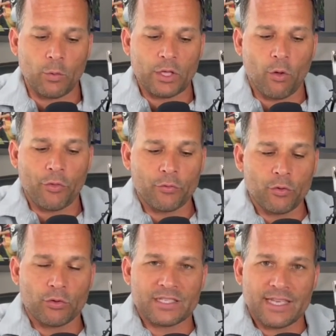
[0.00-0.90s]
We go through
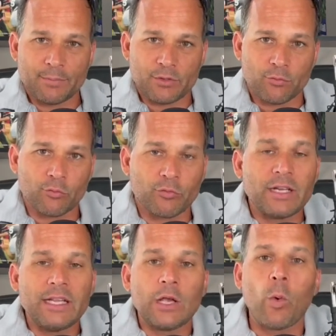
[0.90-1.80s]
those steps
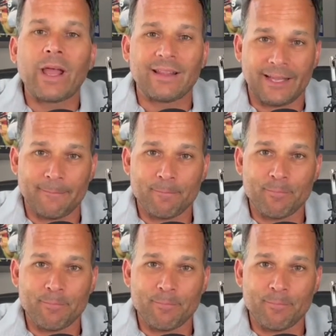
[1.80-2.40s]
really quickly.